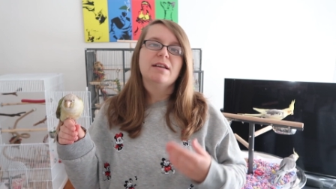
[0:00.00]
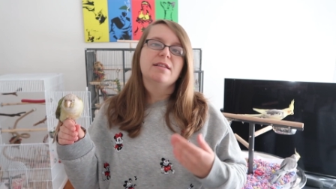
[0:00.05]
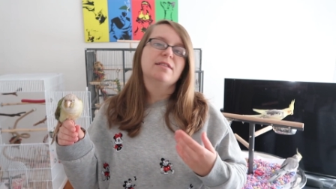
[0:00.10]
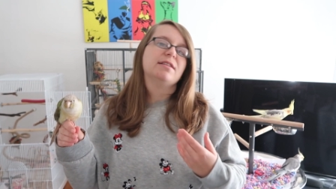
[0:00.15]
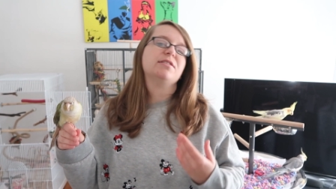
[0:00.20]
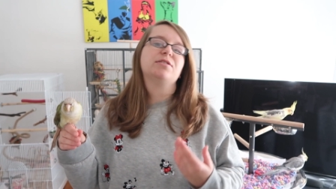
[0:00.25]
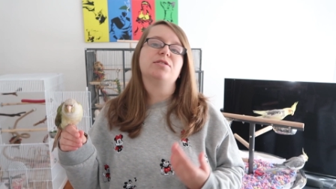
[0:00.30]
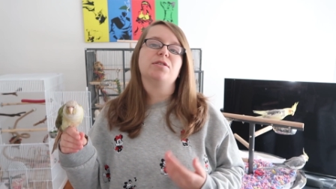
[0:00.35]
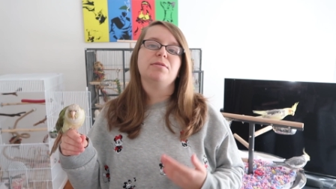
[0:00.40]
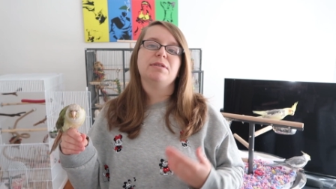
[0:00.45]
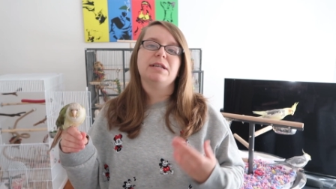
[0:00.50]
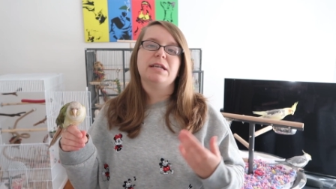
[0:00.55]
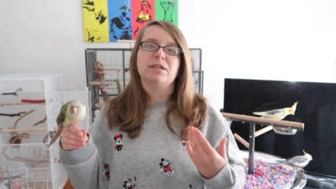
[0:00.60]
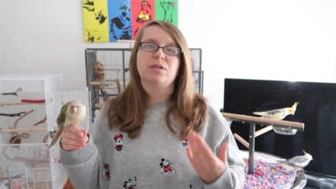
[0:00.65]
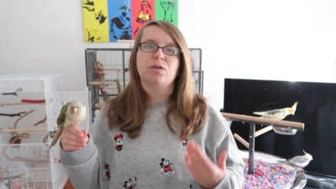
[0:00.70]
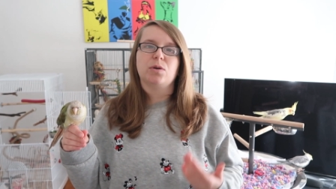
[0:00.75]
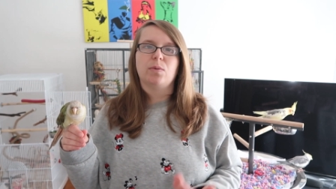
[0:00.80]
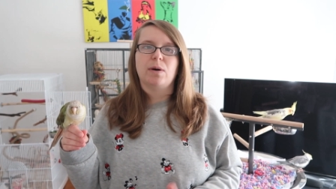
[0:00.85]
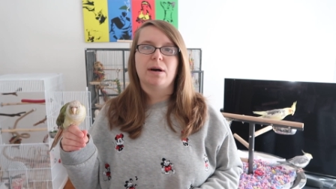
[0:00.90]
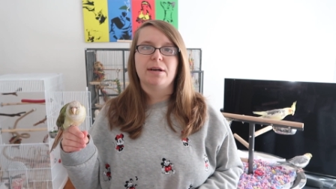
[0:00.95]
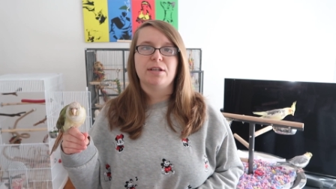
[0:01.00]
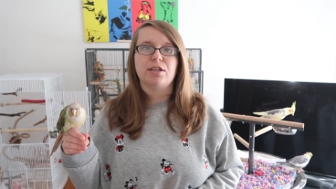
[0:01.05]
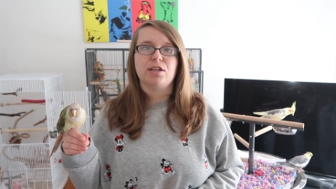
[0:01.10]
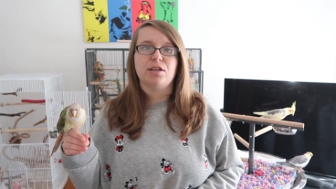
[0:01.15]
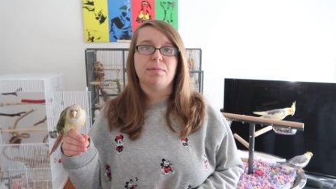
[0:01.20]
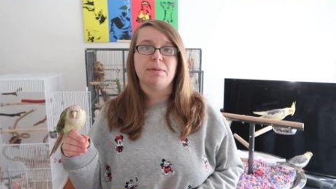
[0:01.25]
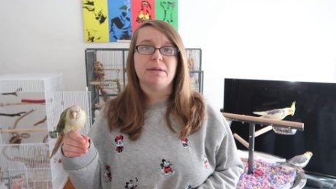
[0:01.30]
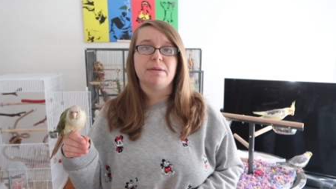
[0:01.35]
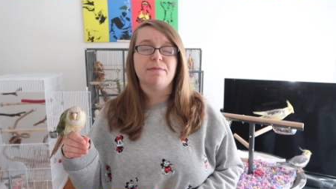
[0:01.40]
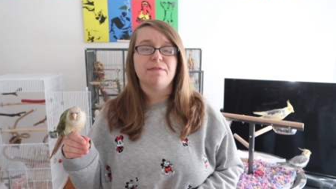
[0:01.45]
they do need quite a
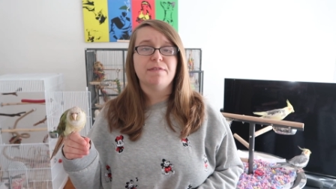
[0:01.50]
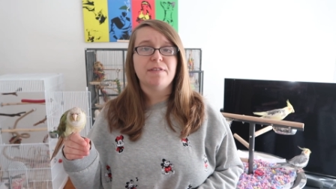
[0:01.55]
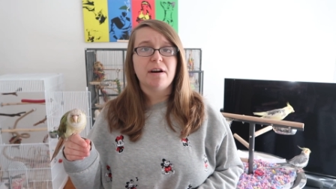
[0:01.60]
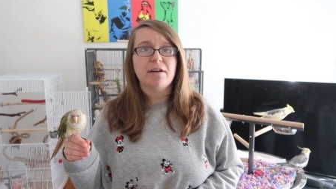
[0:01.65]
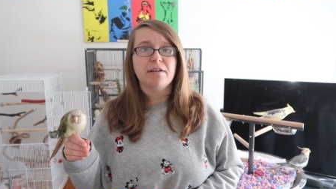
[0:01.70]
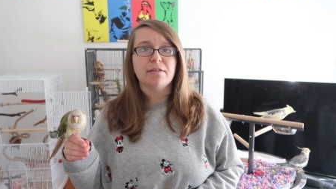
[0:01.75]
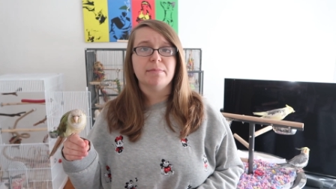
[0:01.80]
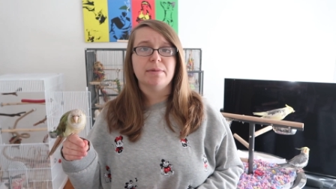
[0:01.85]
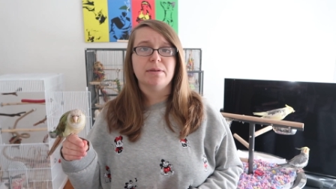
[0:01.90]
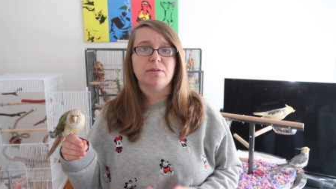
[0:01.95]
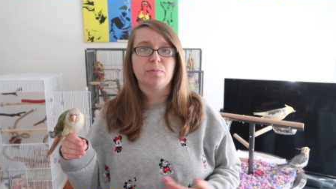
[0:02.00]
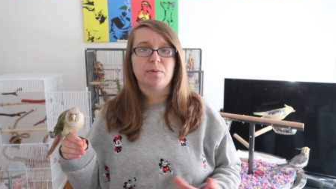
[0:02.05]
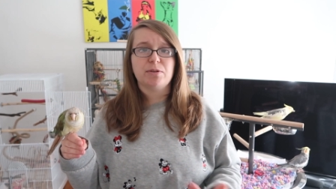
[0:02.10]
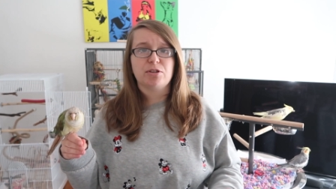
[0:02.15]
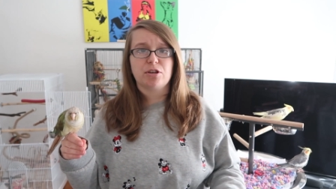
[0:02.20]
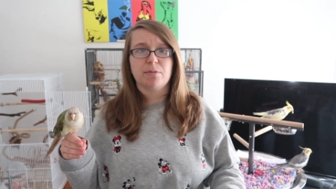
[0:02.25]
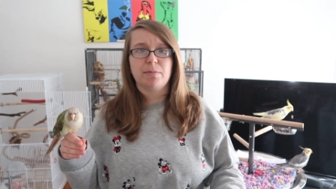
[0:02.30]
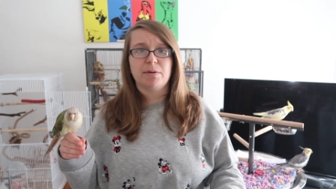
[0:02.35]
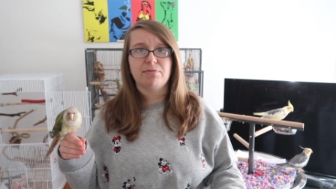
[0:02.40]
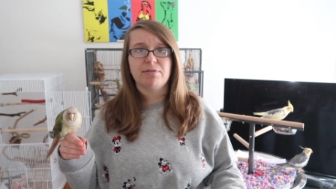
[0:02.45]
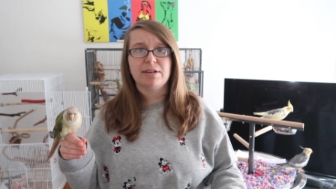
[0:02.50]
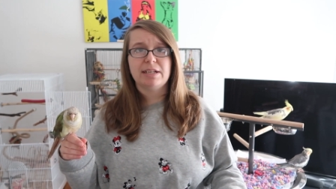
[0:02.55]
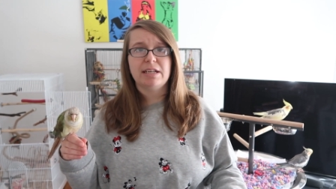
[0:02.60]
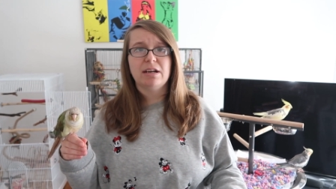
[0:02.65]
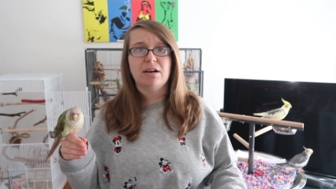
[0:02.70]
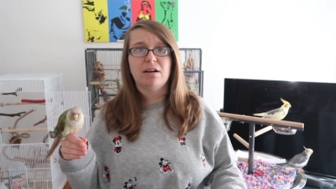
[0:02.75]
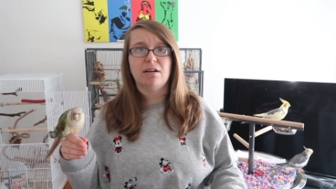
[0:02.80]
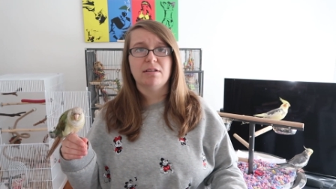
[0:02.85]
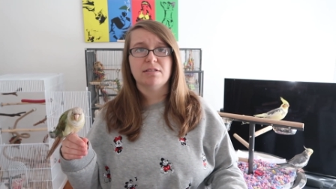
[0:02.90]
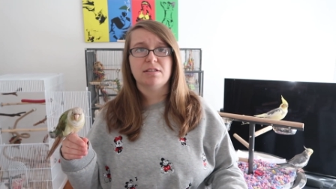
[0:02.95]
humid environment, which can be really
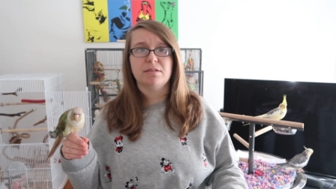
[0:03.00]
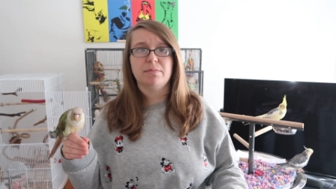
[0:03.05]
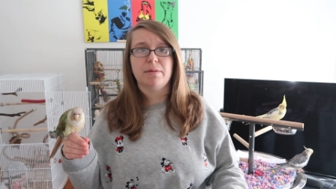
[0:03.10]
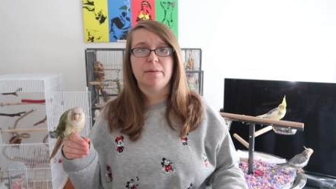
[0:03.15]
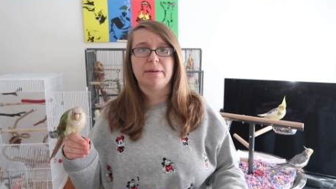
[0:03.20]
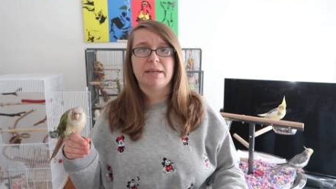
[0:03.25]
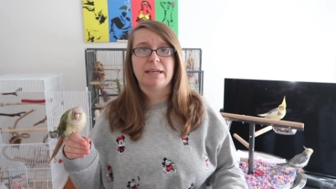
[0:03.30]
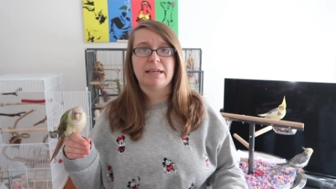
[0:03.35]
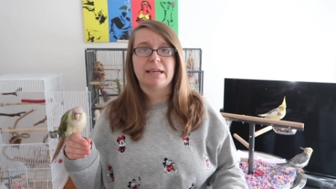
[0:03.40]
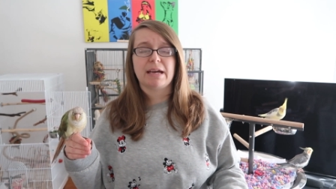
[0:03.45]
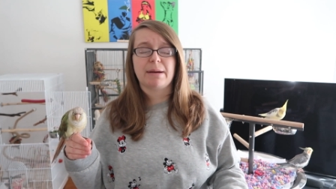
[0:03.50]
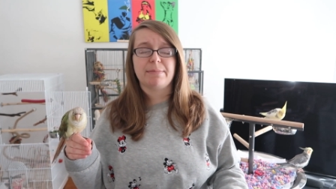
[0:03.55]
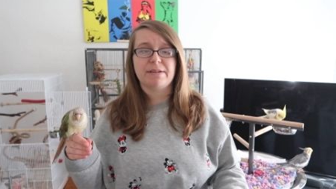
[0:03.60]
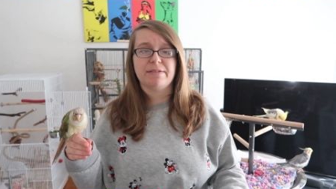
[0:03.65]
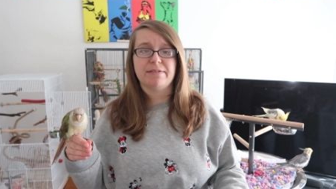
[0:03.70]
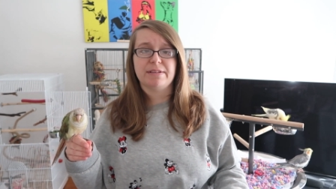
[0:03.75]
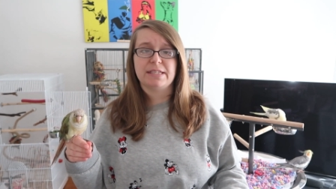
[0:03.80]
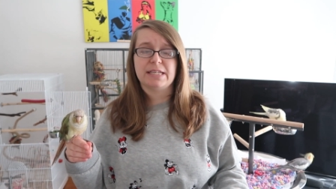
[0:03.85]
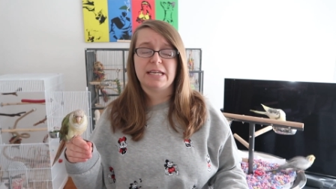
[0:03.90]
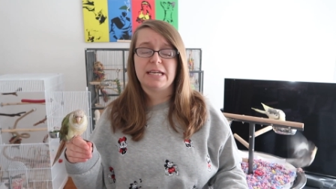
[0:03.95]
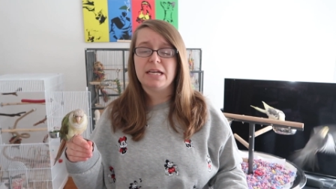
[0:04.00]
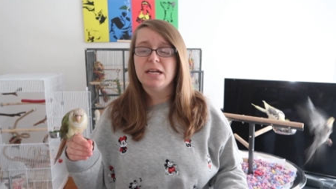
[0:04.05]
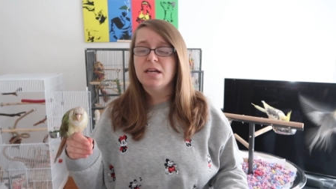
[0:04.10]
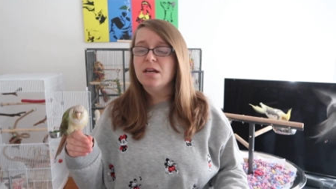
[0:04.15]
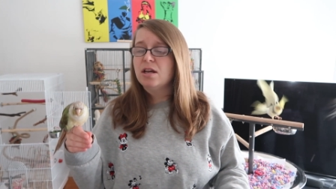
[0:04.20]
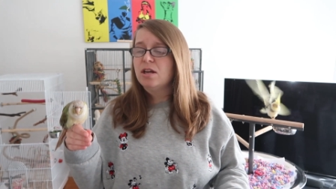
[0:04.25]
hard to mimic in captivity.